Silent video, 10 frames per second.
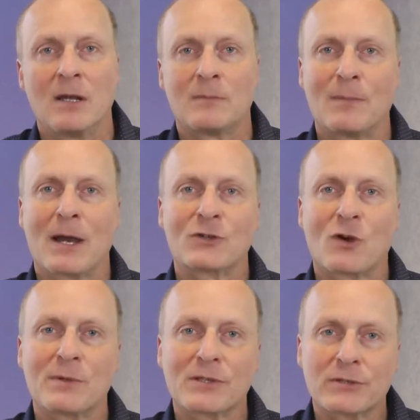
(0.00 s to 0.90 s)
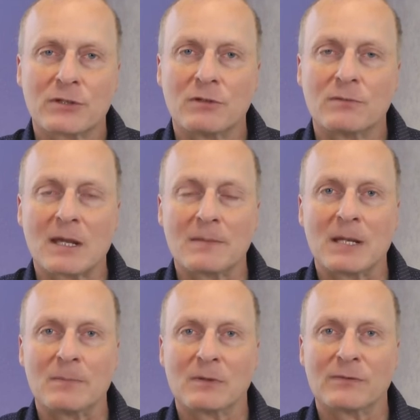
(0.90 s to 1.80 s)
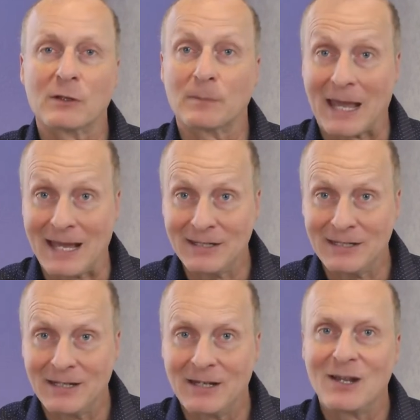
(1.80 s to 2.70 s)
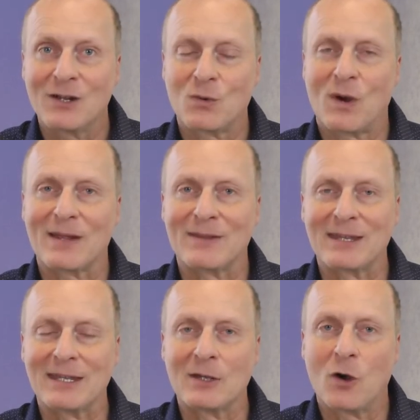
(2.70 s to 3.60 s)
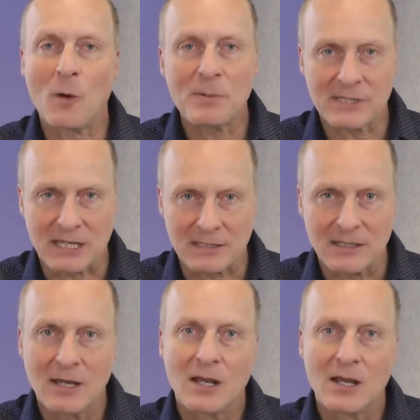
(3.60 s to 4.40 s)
But my job isn't to make people feel bad, quite the opposite.